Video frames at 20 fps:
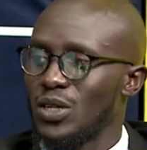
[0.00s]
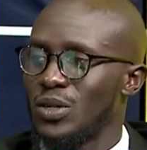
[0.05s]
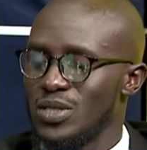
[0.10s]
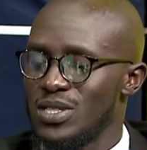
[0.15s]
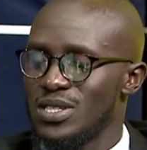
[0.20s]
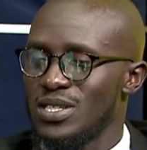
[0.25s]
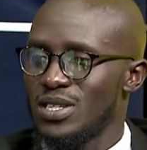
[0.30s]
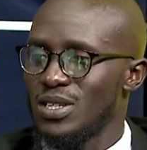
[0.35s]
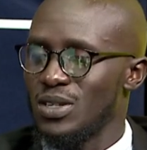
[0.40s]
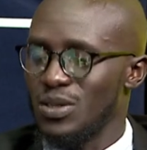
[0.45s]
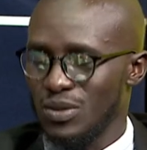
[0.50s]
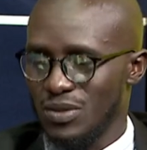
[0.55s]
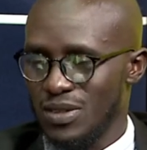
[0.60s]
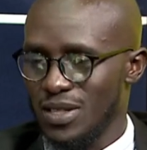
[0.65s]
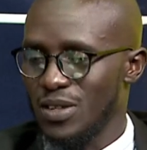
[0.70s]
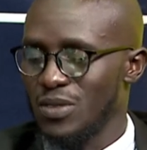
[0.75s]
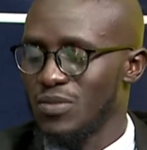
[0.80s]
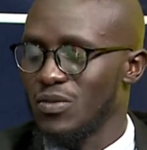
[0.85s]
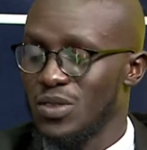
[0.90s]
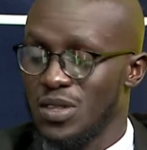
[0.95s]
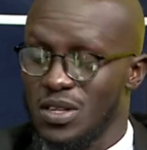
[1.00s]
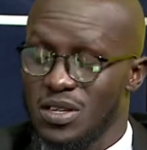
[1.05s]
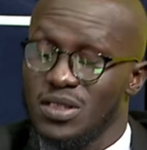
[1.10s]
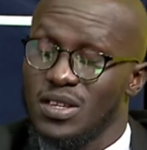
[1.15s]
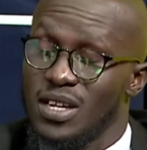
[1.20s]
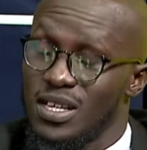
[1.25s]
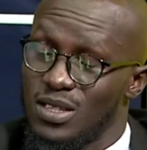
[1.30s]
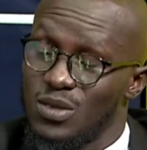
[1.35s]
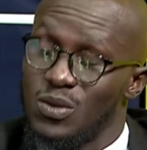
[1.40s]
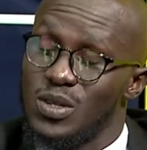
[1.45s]
because they are
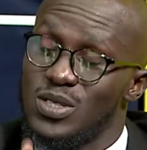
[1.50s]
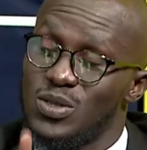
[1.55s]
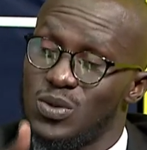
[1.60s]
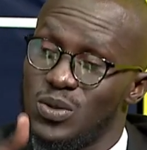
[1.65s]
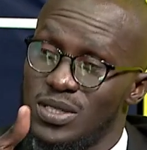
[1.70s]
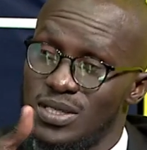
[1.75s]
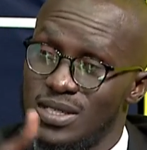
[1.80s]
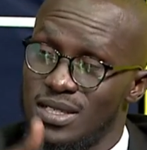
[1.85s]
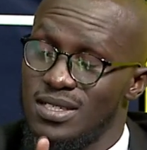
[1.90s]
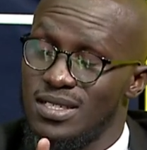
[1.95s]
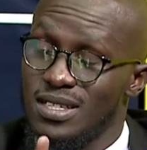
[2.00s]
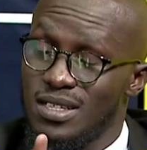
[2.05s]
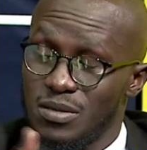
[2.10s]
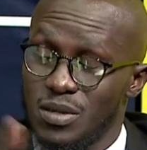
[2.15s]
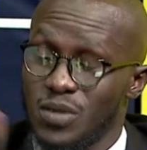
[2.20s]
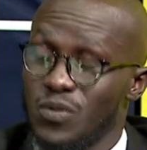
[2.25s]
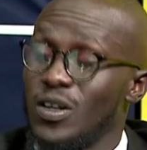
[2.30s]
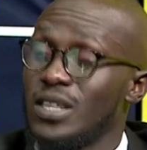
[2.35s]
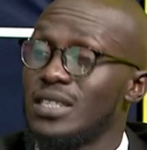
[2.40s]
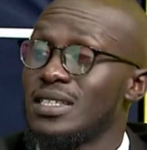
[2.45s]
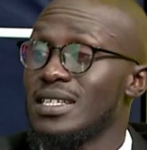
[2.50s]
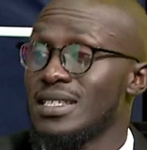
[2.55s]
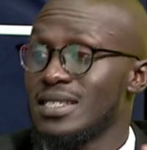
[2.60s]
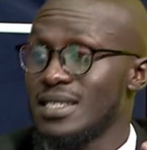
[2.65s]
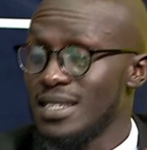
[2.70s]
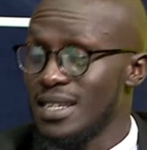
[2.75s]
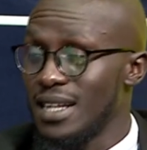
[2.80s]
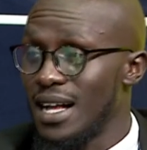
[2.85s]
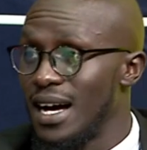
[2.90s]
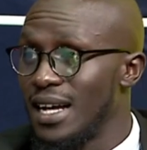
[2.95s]
the ones who assisted him. In fact, they're
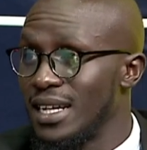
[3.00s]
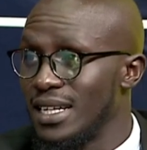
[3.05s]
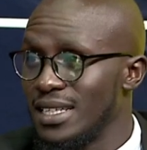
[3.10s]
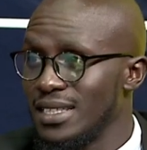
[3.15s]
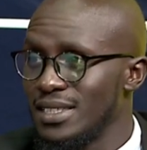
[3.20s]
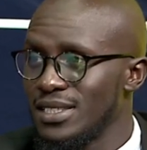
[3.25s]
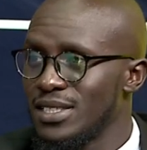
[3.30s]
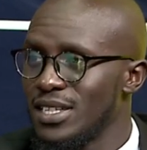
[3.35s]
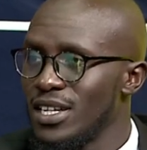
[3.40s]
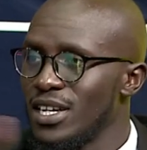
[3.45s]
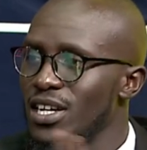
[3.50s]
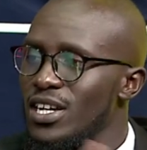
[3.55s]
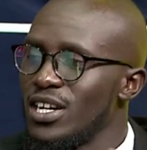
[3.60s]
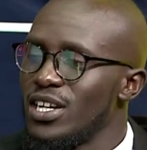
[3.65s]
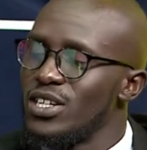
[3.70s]
still allies.